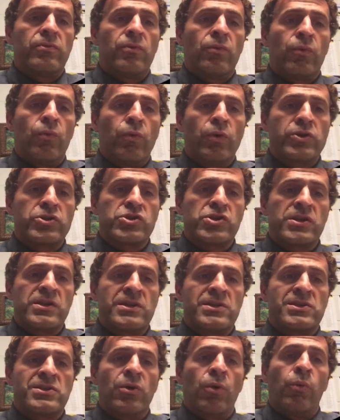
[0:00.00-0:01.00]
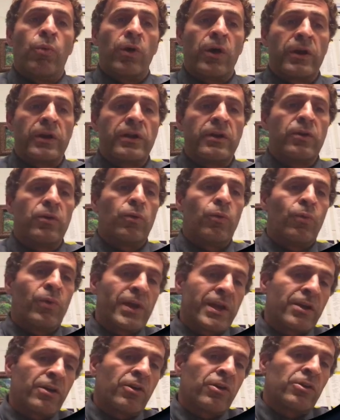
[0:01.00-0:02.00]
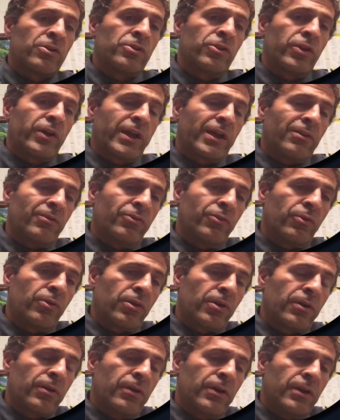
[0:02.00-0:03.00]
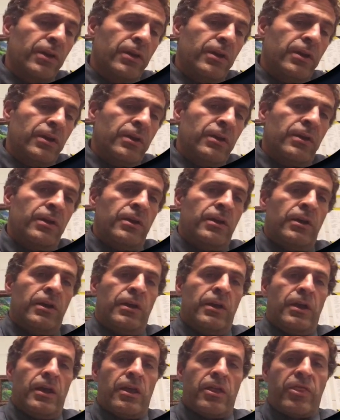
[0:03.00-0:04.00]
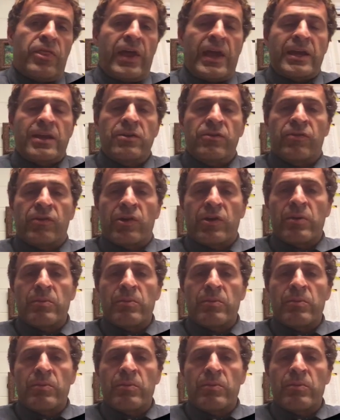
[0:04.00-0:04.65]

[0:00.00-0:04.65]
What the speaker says: which is the one we are looking for. Thank you very